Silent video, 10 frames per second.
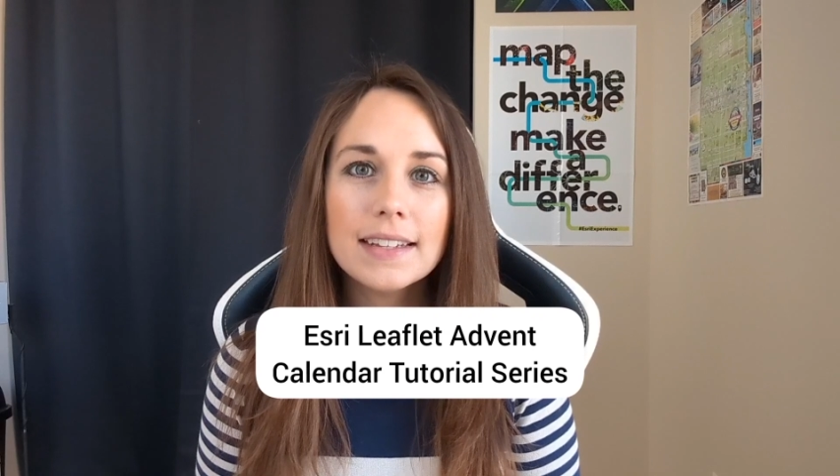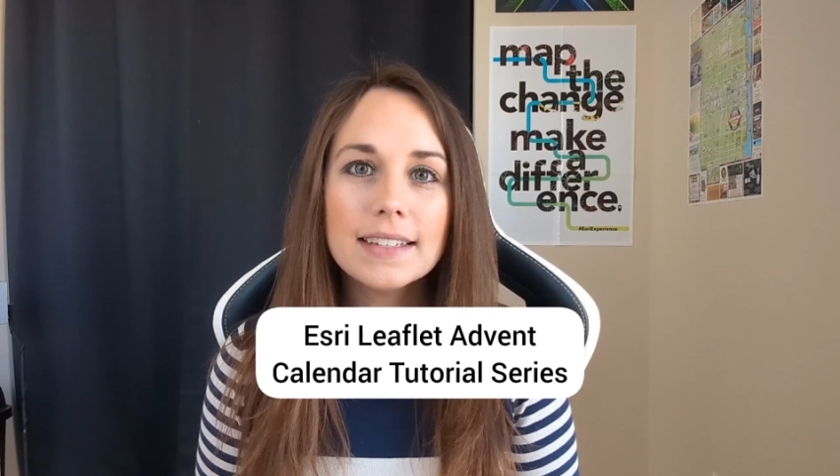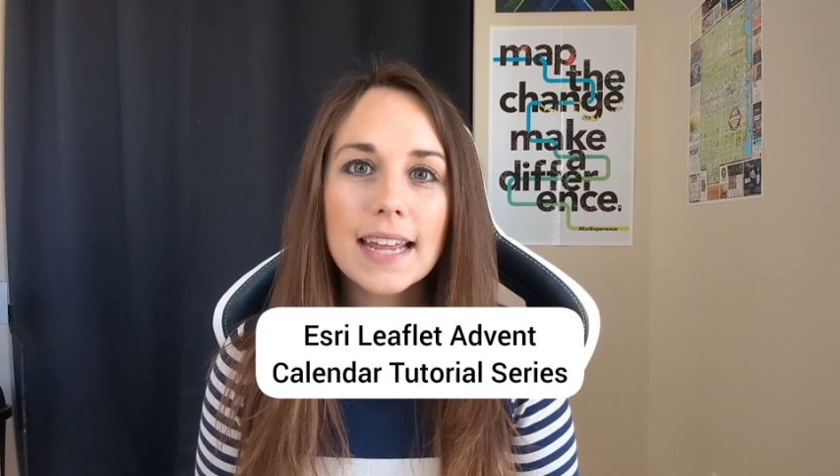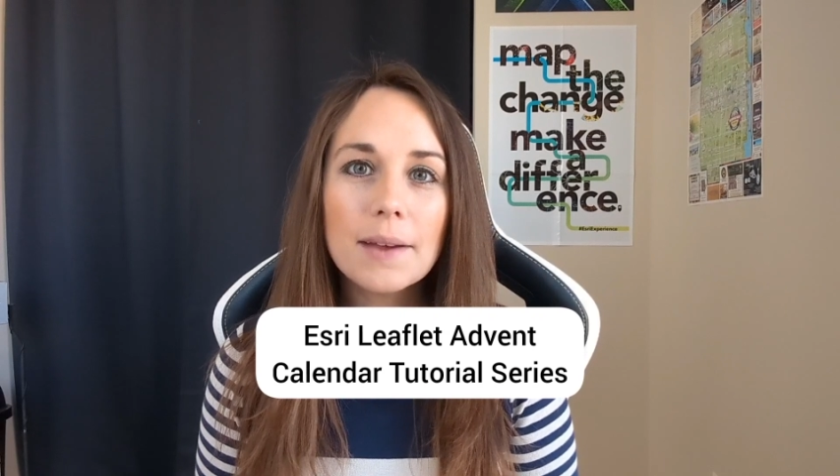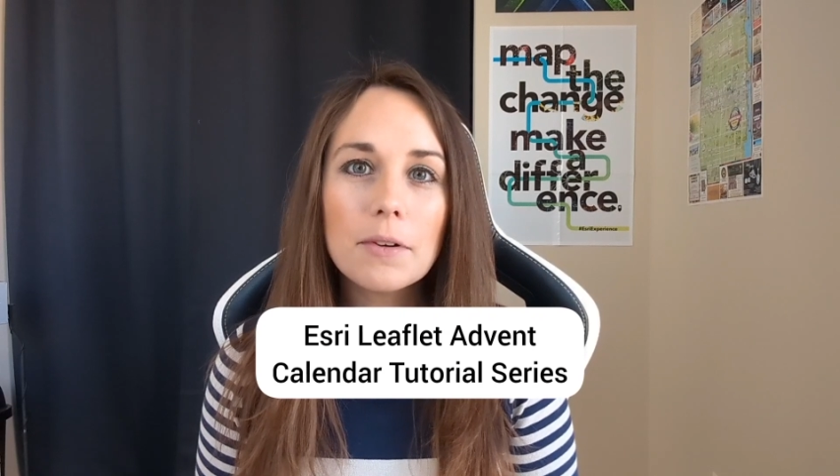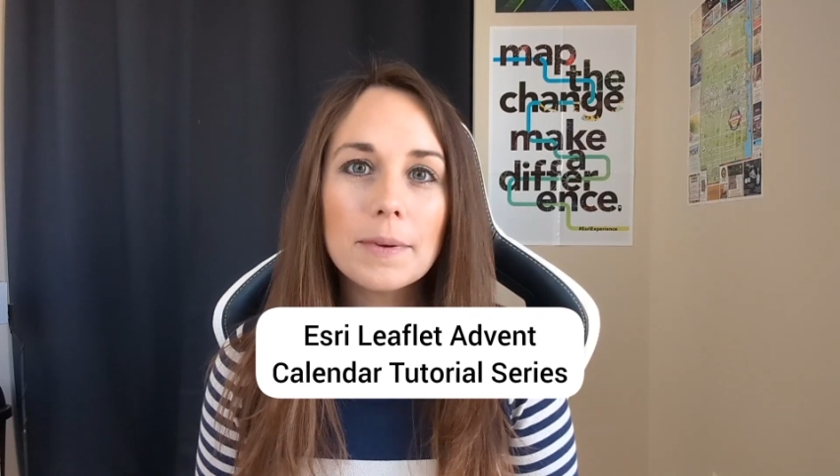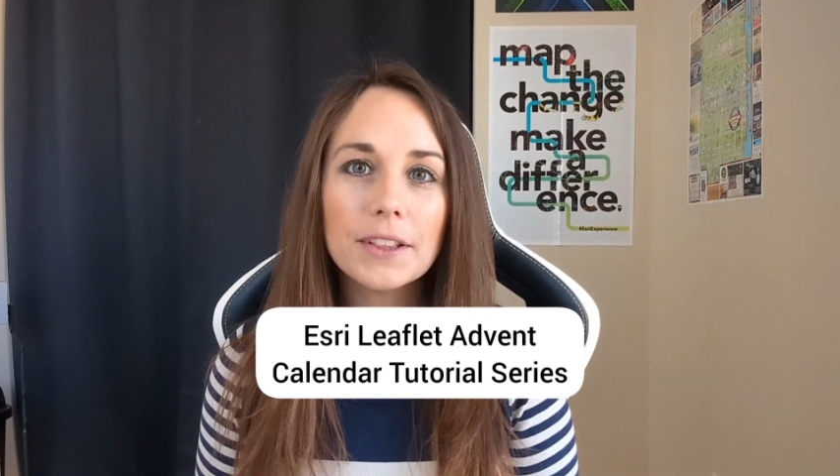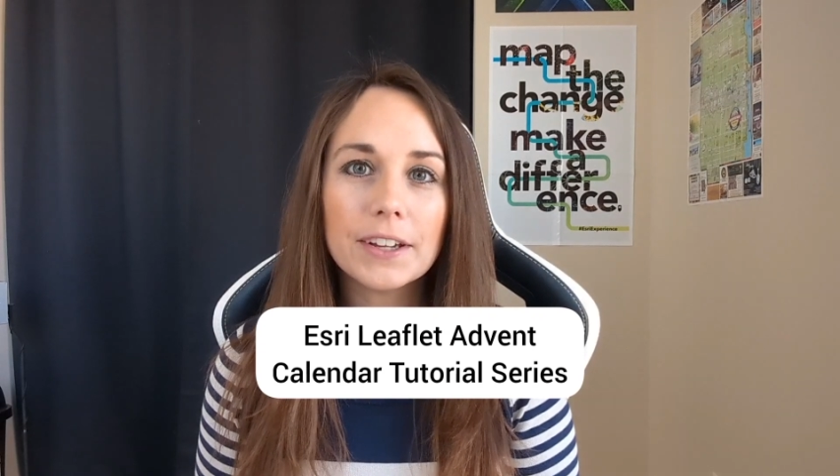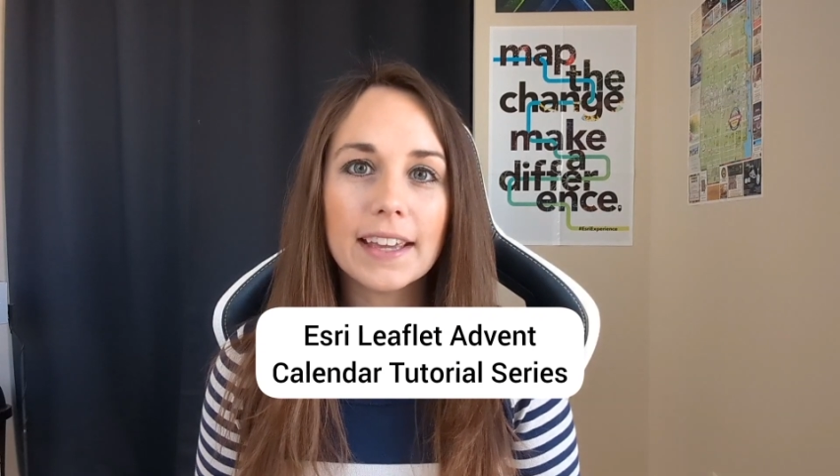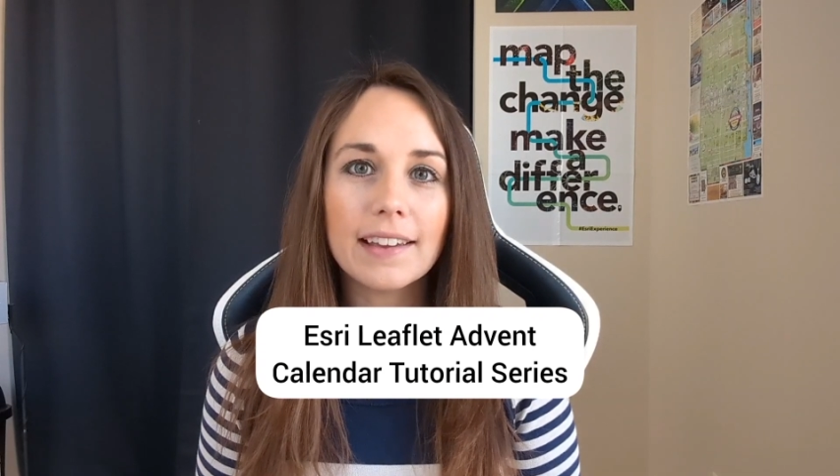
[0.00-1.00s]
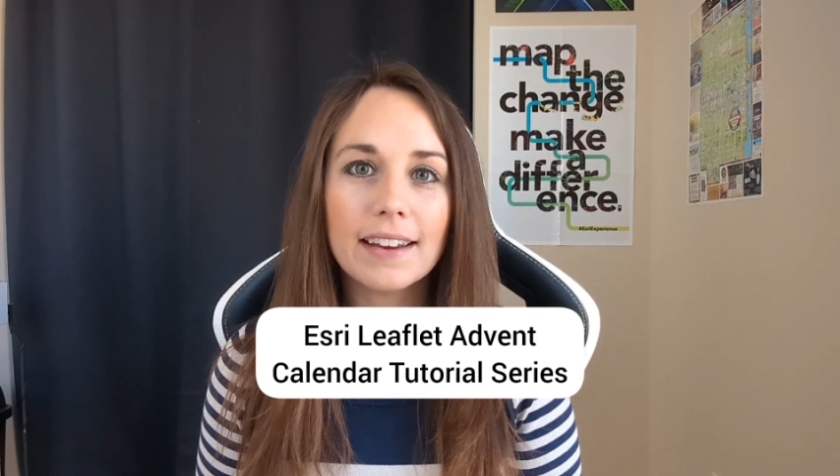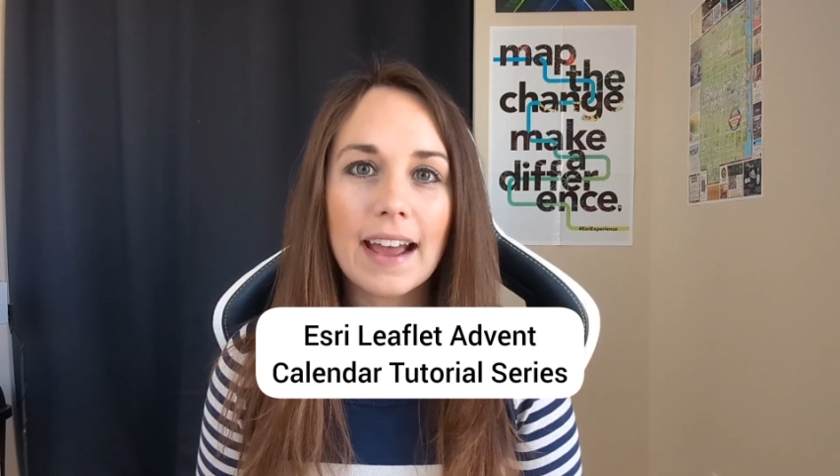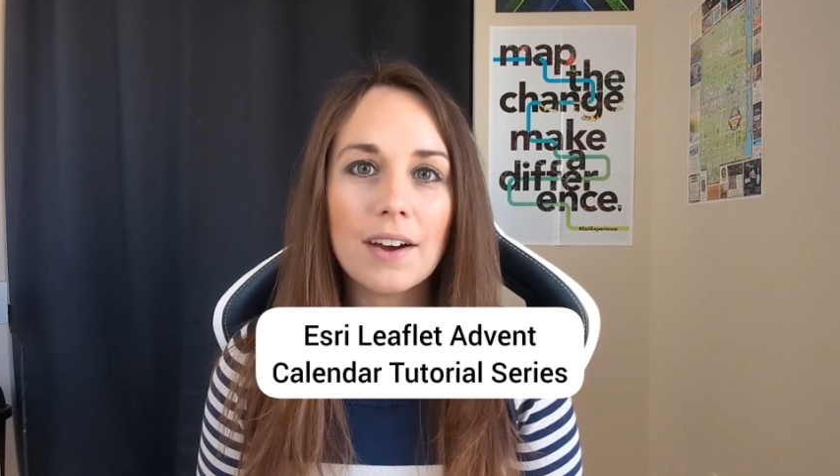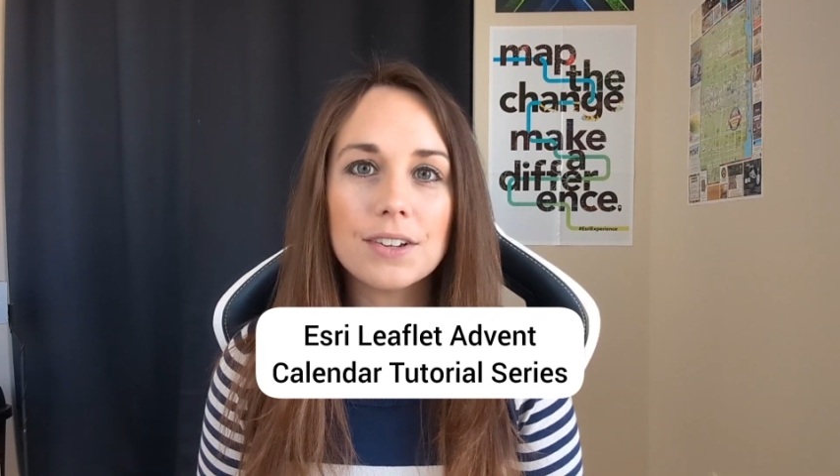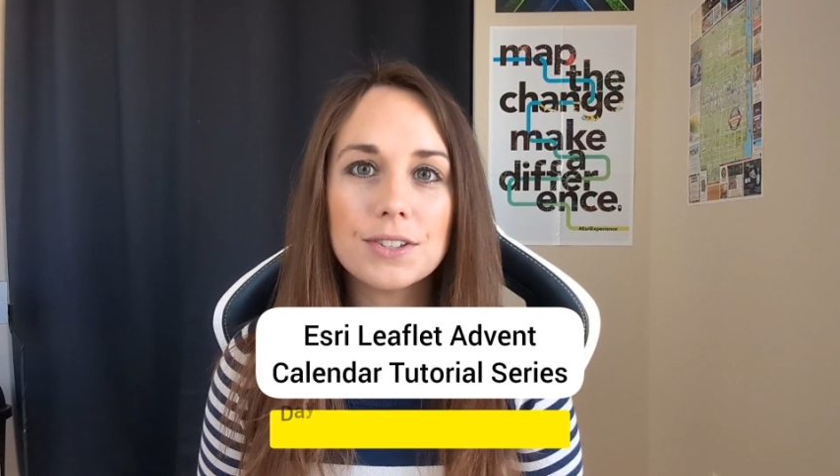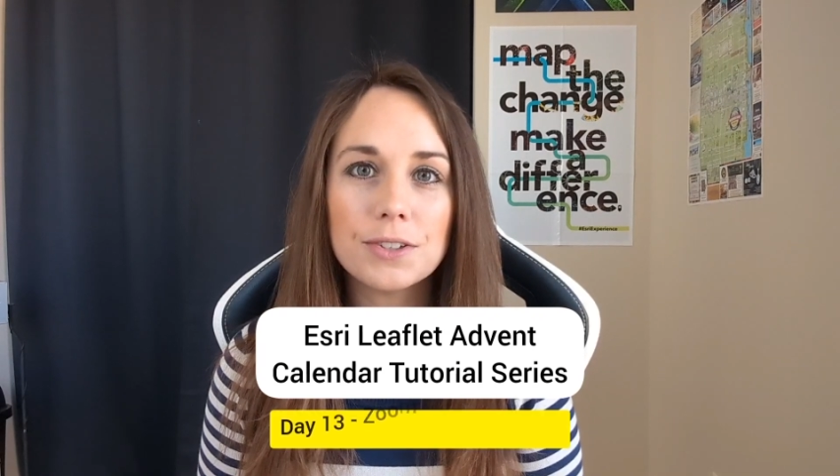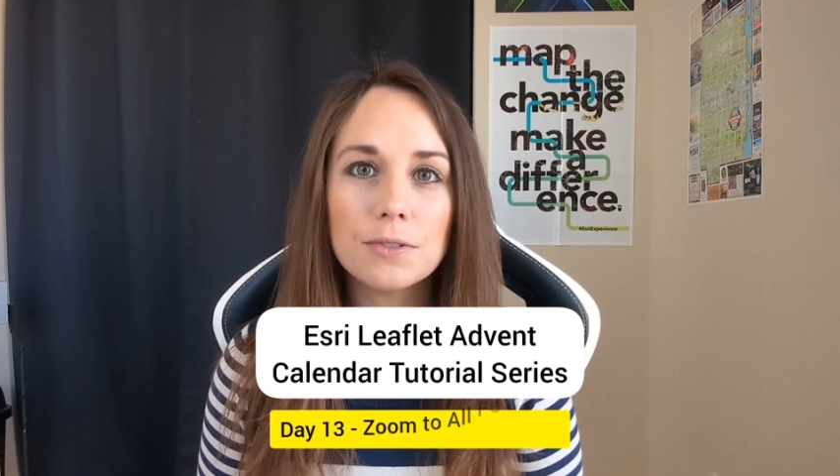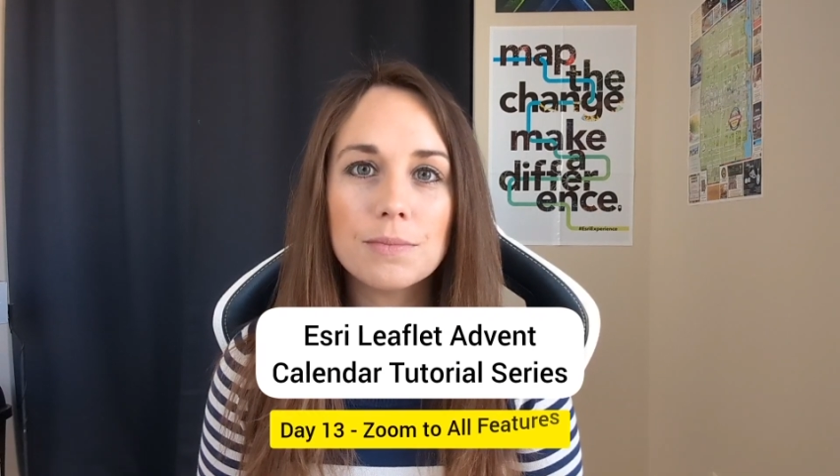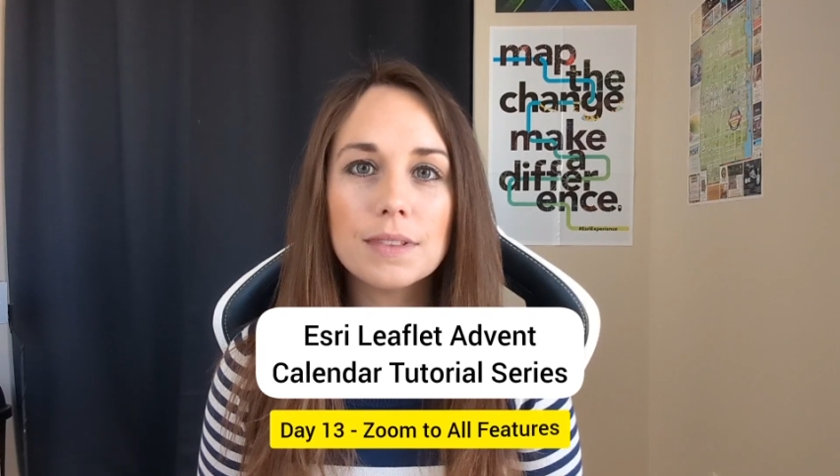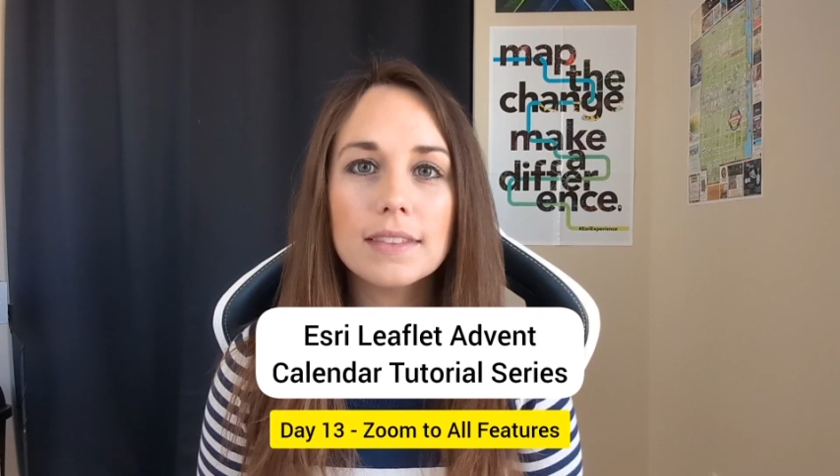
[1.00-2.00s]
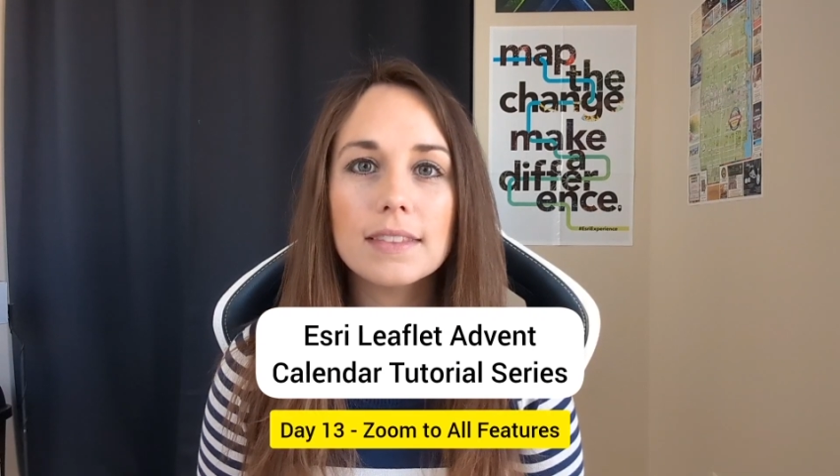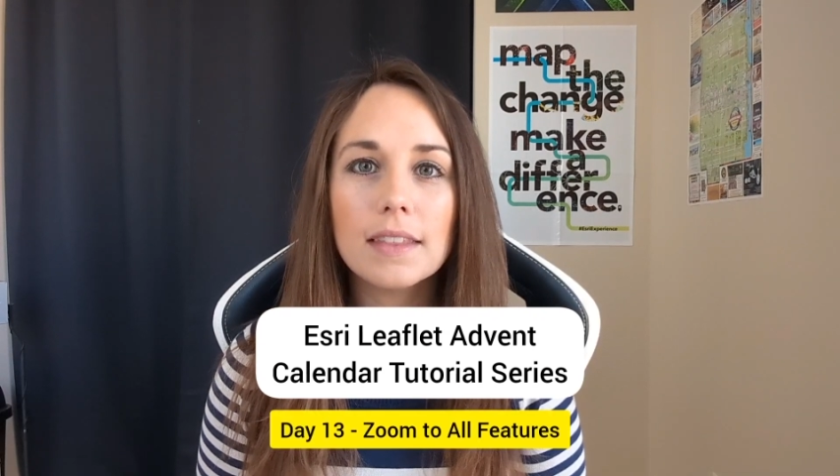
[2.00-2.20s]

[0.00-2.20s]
Today we'll be looking at how to zoom